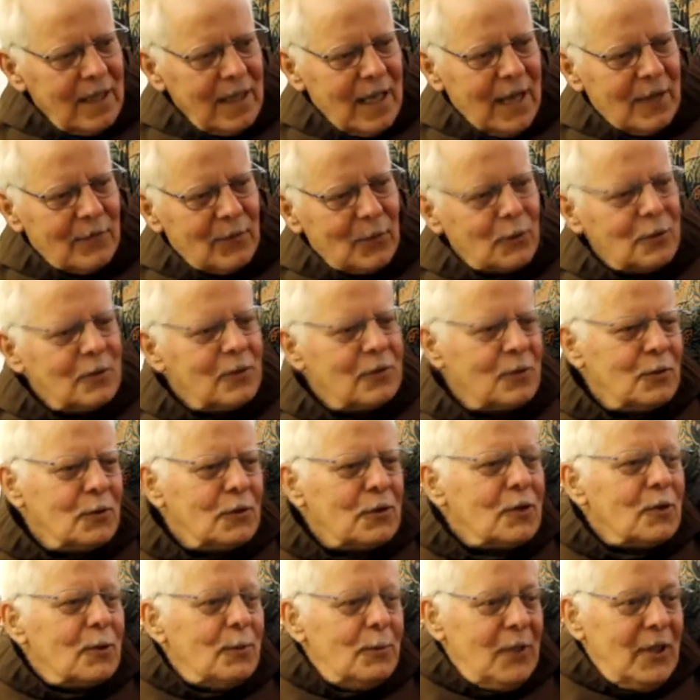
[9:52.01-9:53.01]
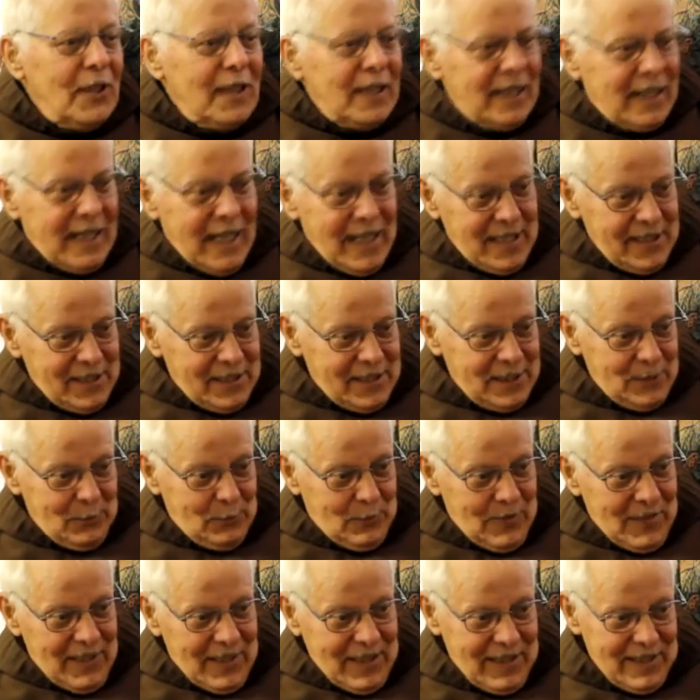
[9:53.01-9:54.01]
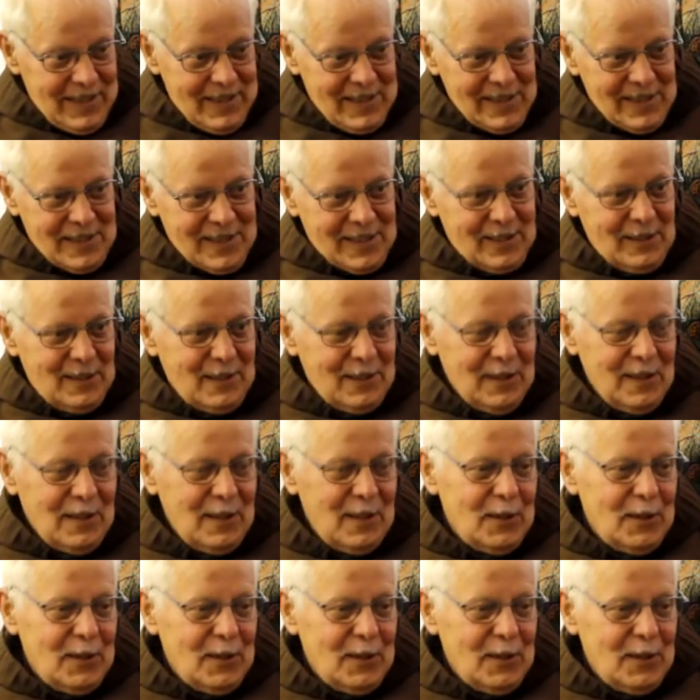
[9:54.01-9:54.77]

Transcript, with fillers: have good communication with others